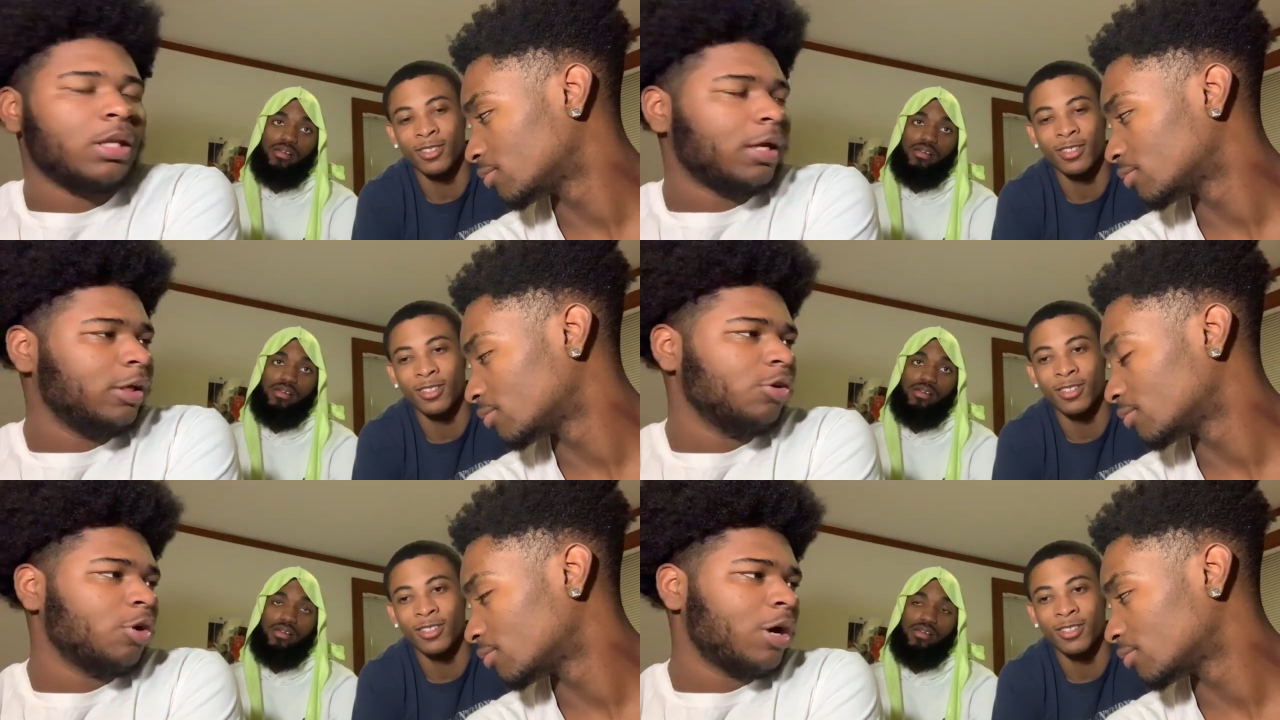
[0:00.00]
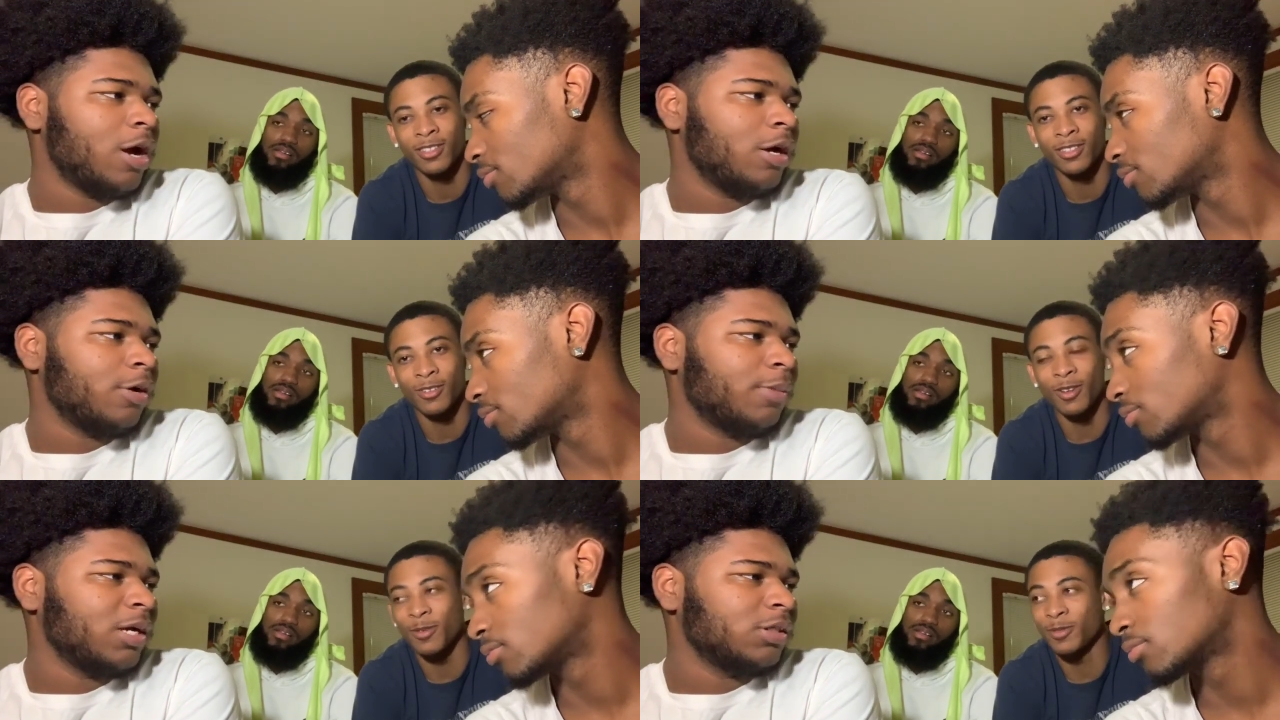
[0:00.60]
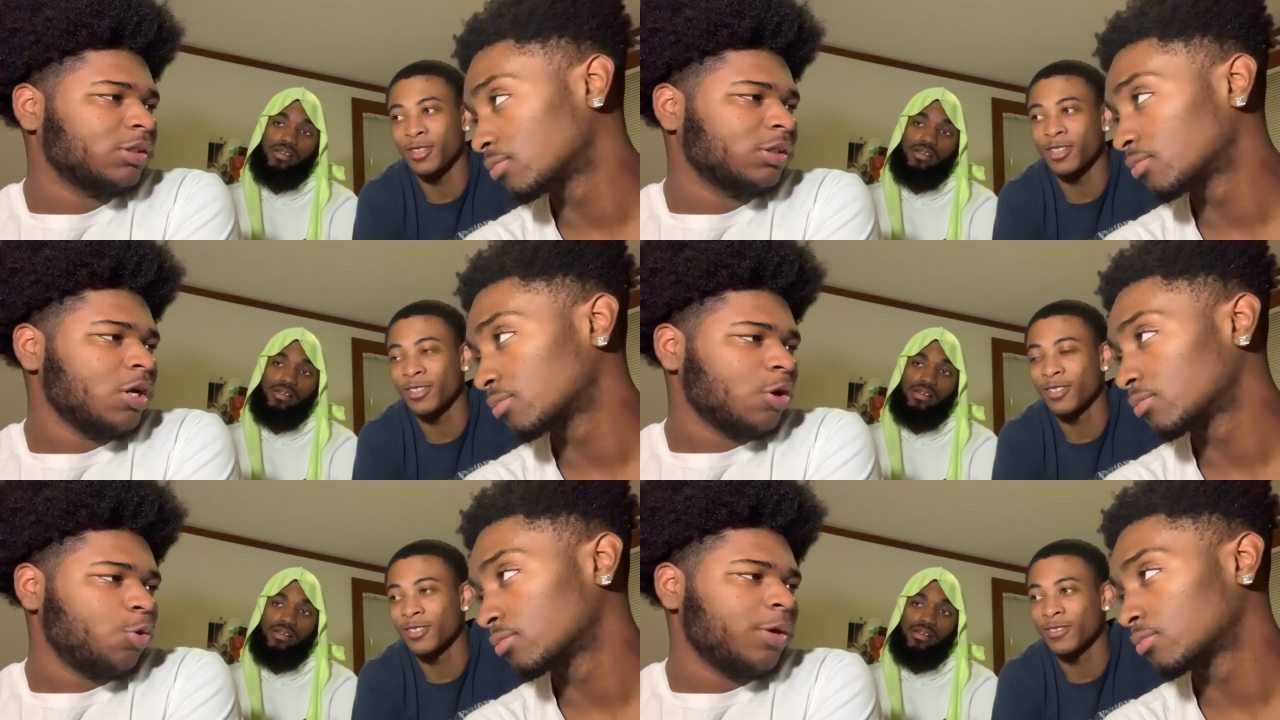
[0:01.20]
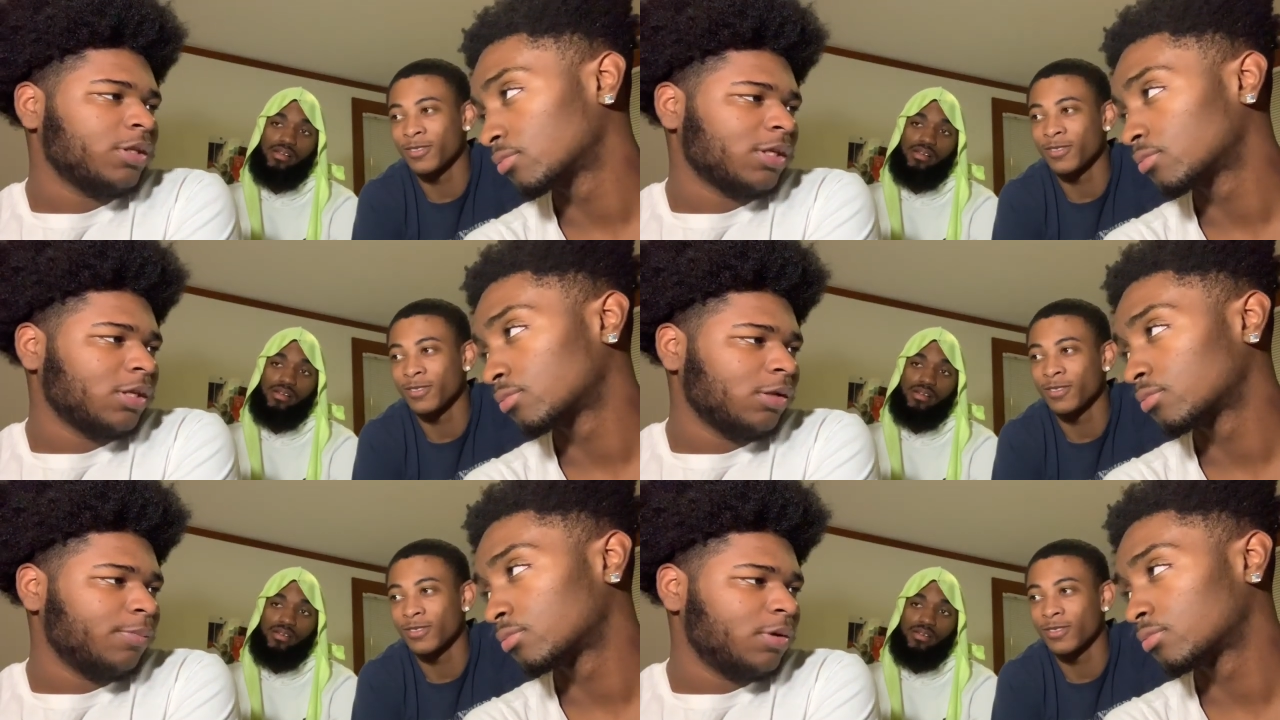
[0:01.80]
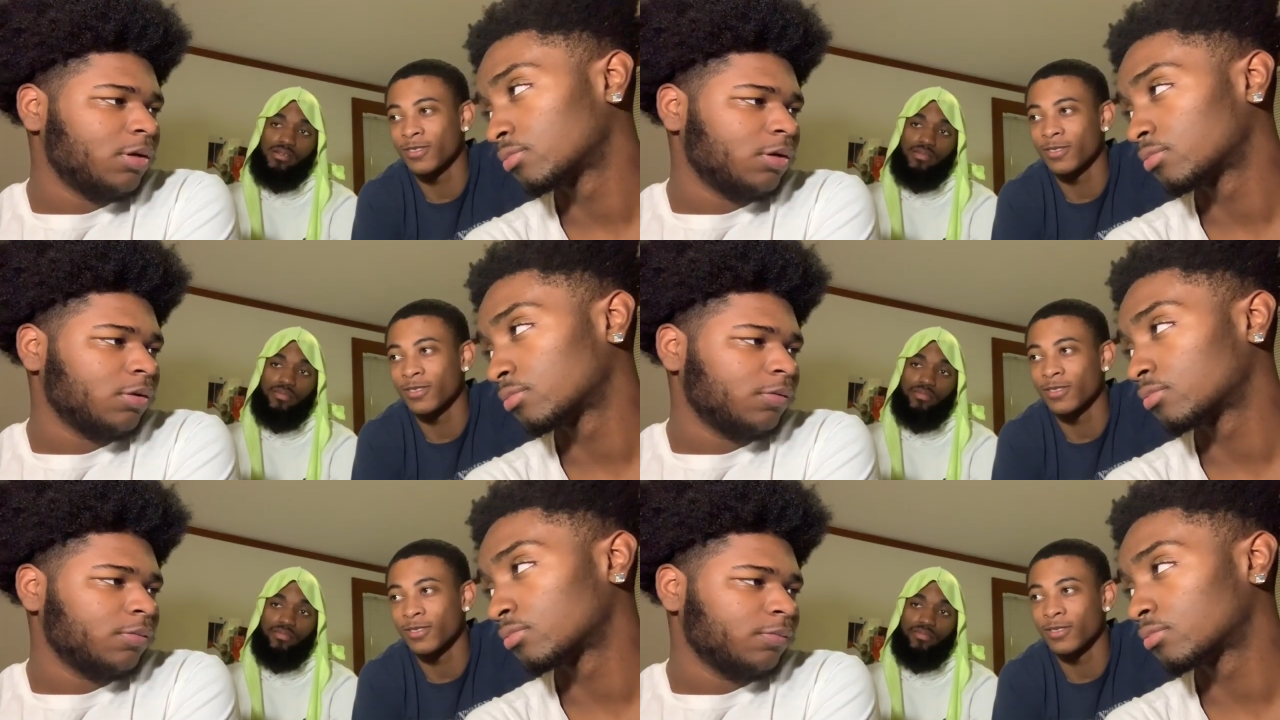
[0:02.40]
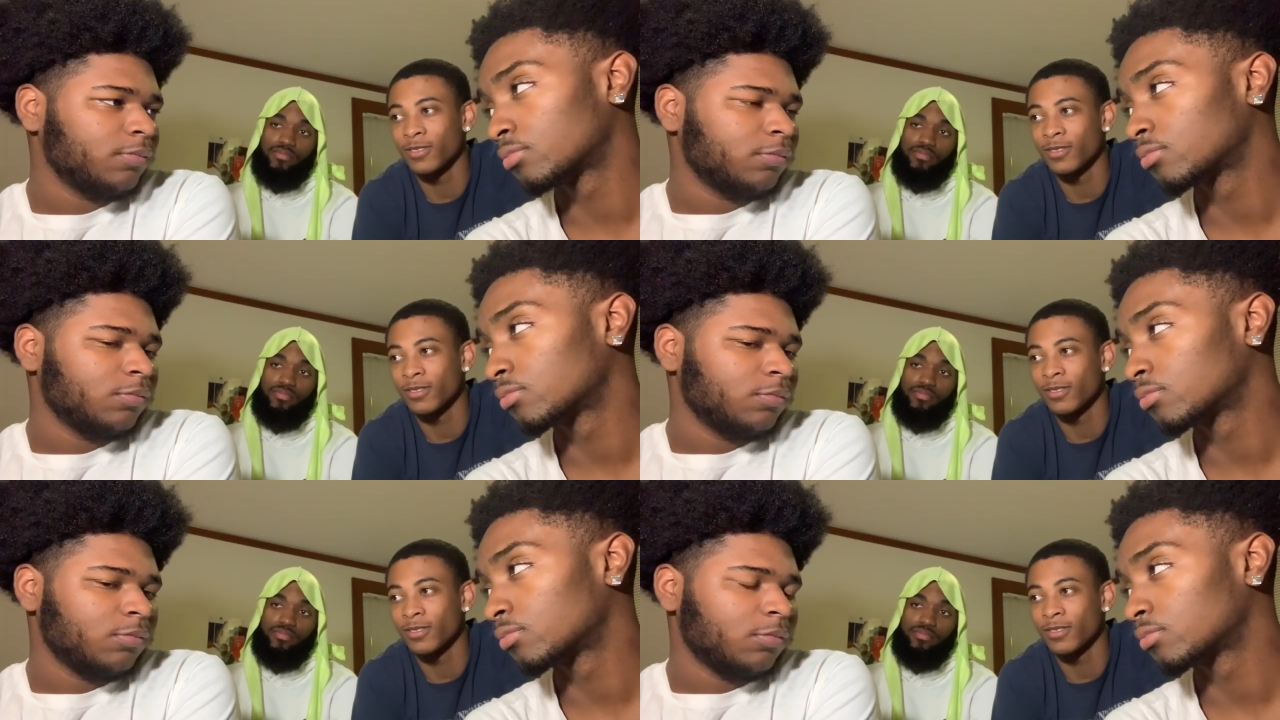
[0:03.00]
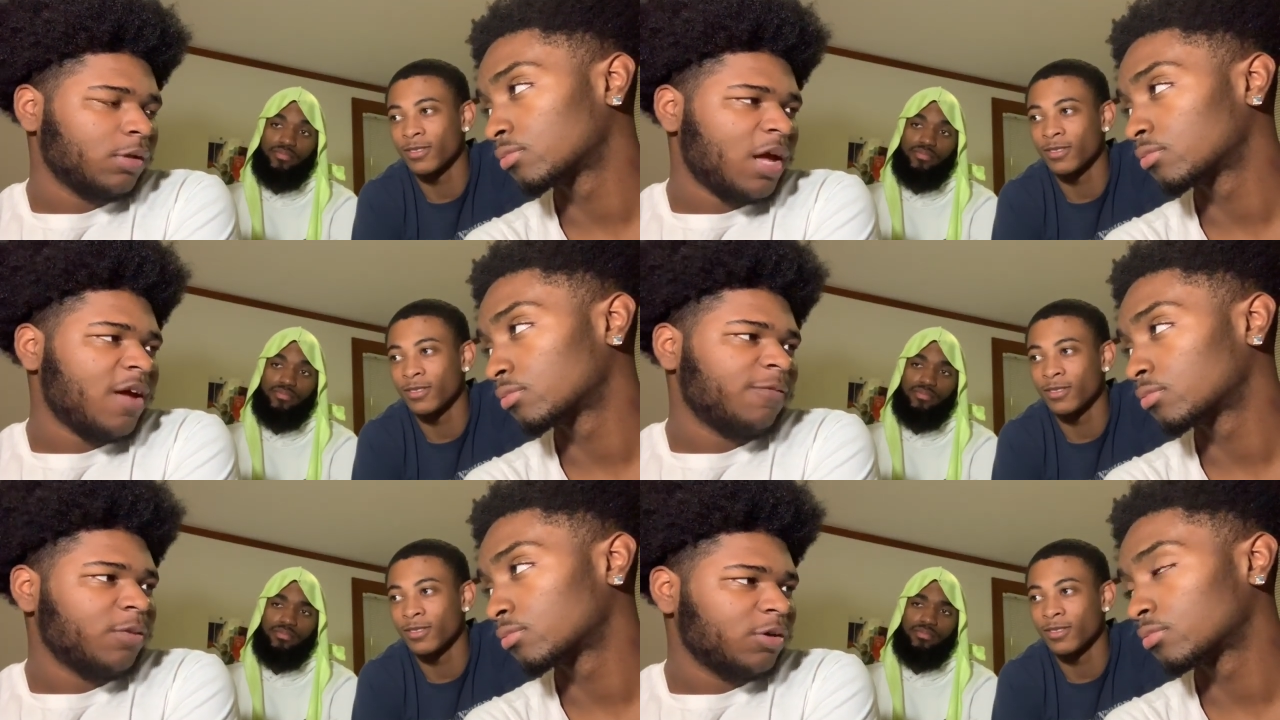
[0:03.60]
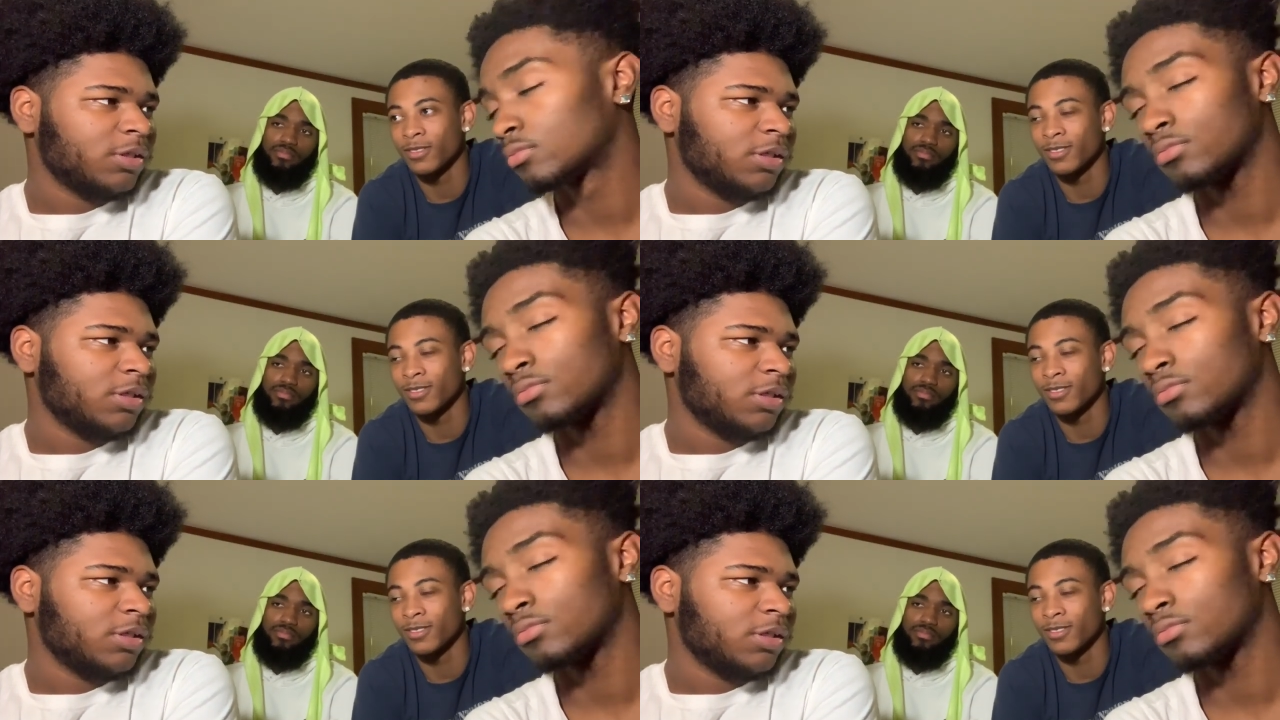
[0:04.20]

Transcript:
Speaker 1: like you know how everybody's just quick to kill a bug. And mm-hmm. have mercy,